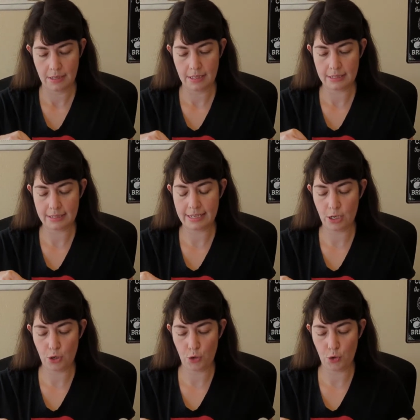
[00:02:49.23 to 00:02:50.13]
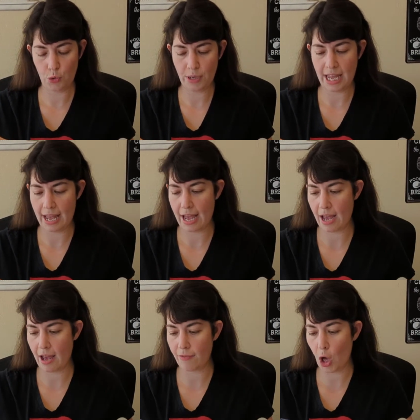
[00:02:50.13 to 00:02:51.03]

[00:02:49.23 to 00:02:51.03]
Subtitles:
Let's see who we have.